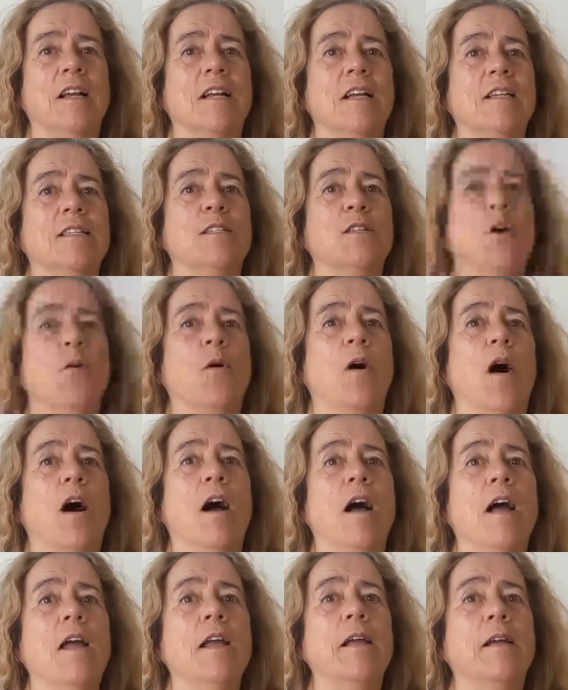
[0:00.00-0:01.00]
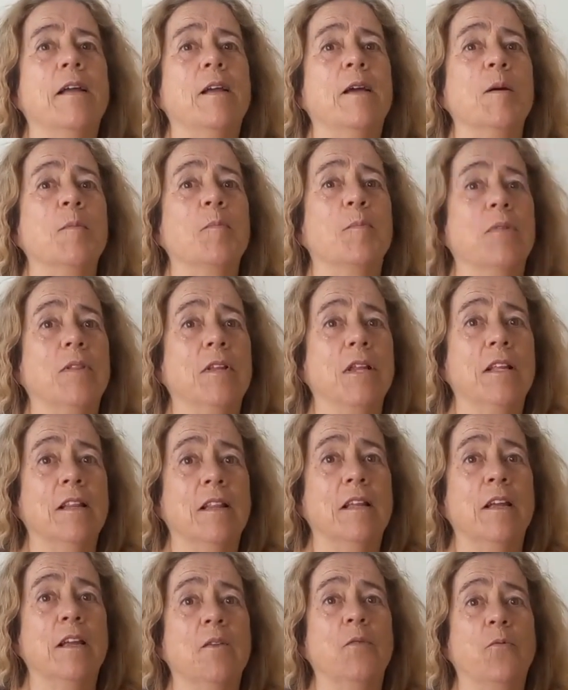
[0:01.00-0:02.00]
So I
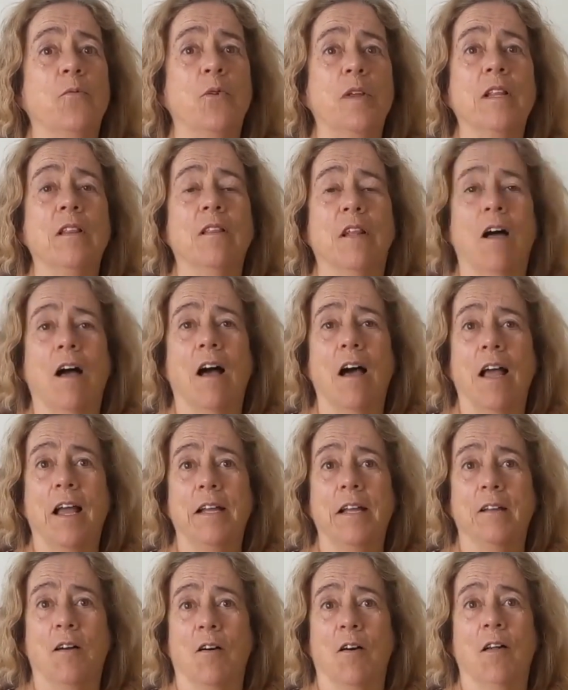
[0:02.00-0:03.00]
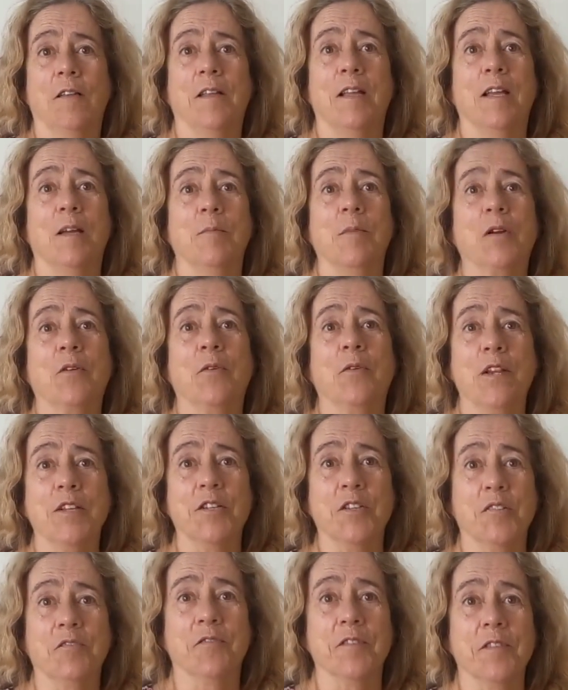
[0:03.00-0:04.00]
completely relied on the
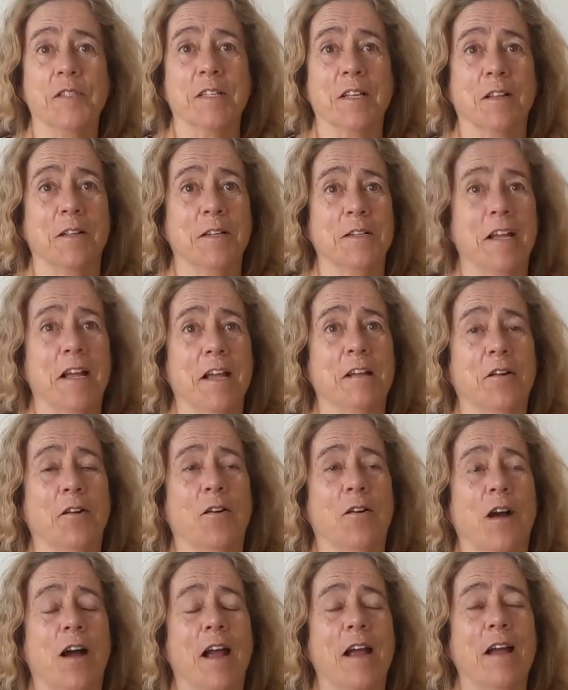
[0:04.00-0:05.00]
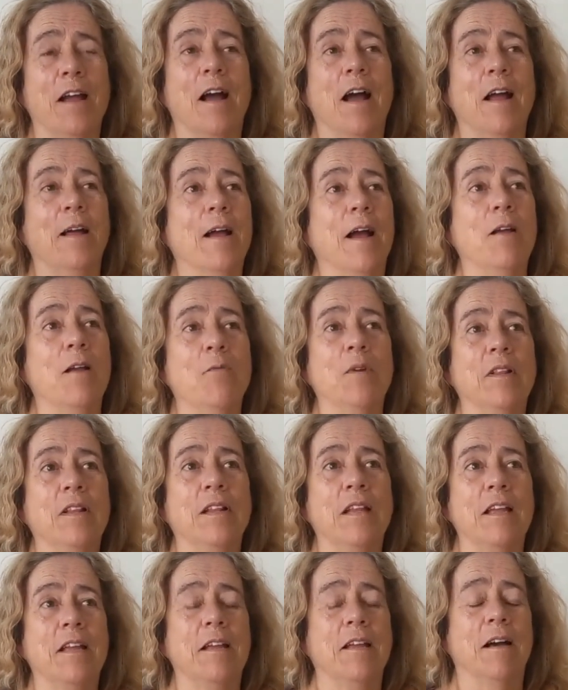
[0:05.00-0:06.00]
immigration facilitator. I
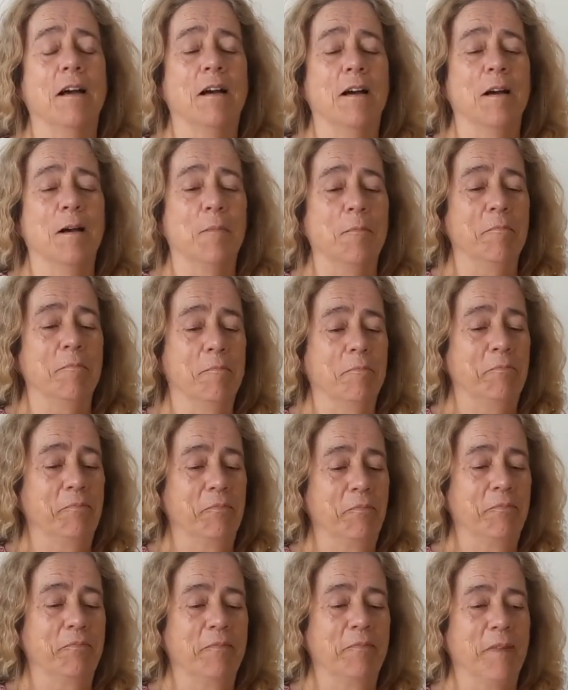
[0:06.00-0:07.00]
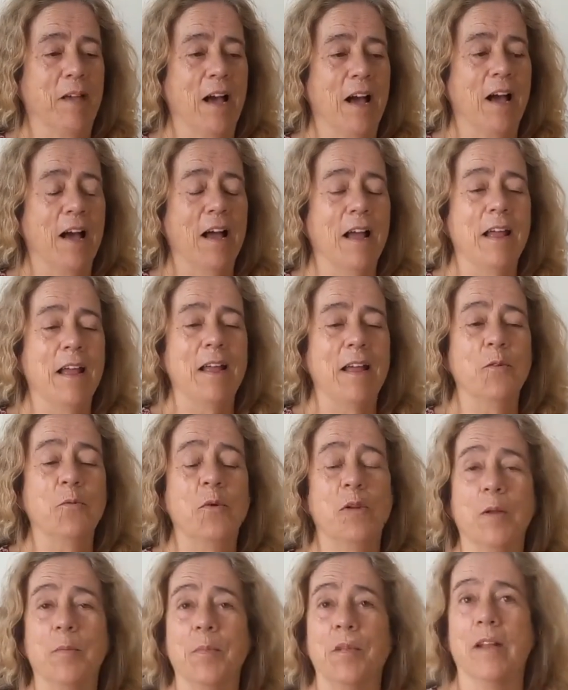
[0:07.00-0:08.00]
really, I
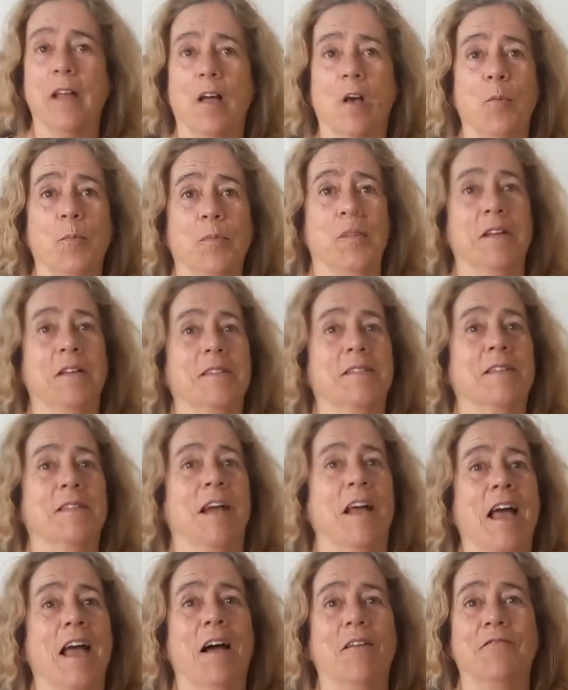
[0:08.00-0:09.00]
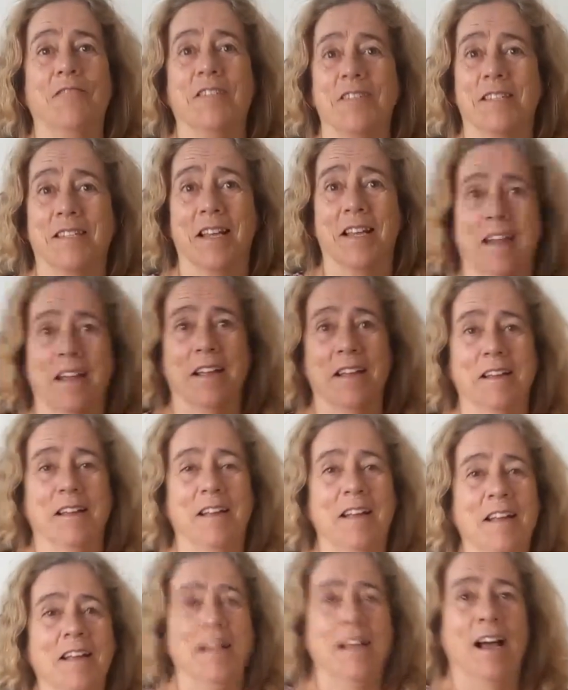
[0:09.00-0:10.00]
would have been helpless, I have to say.
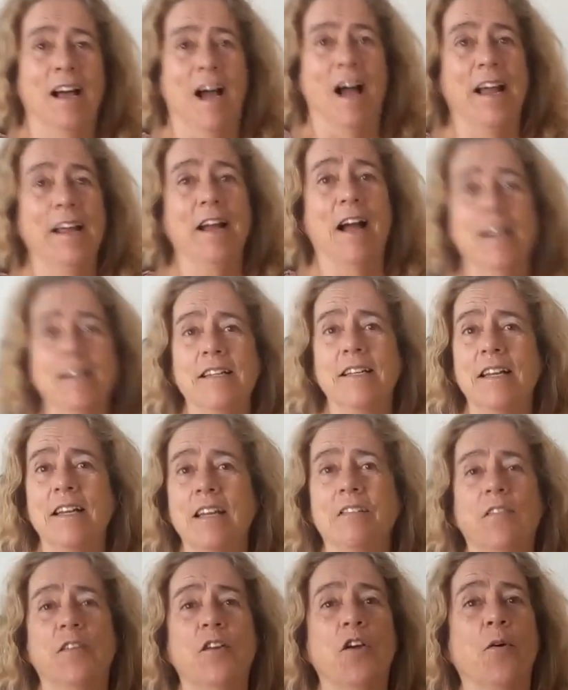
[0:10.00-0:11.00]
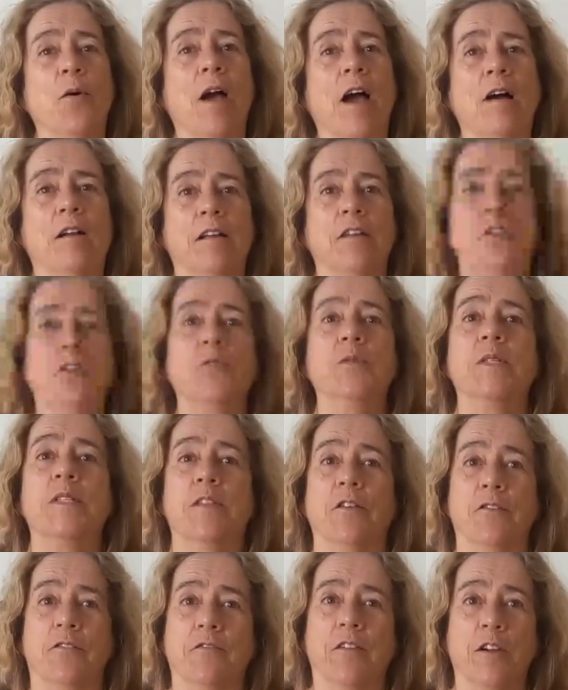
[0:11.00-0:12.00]
I didn't even know how to use
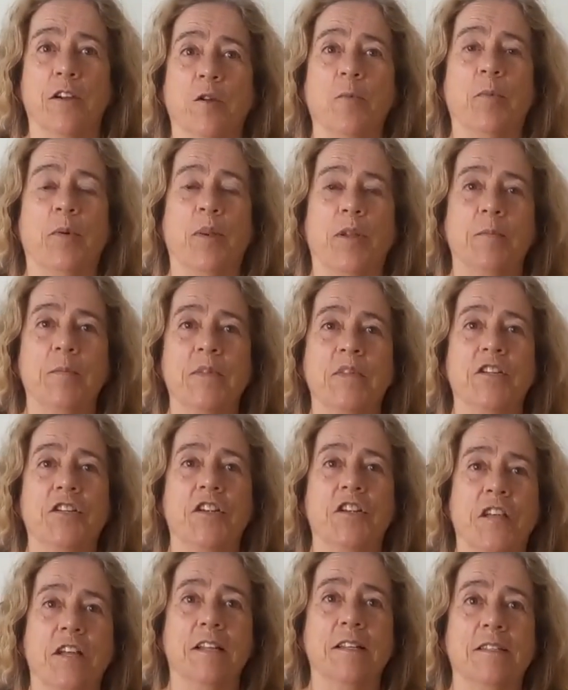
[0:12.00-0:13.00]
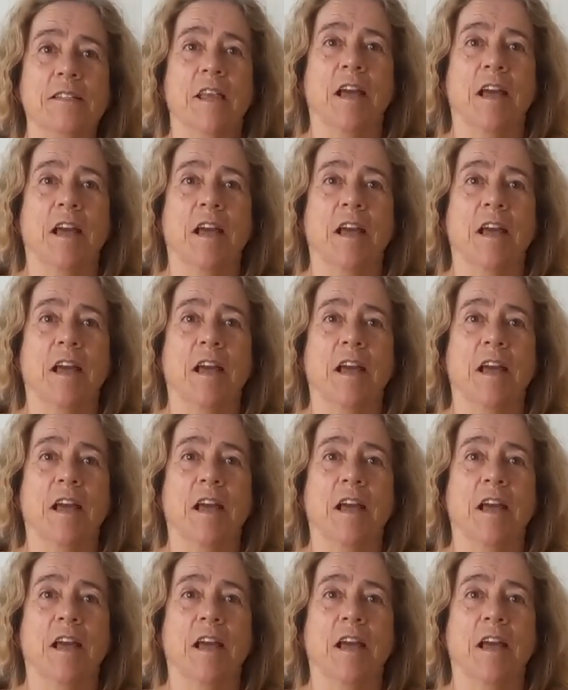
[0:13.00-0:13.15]
their fingerprint machines.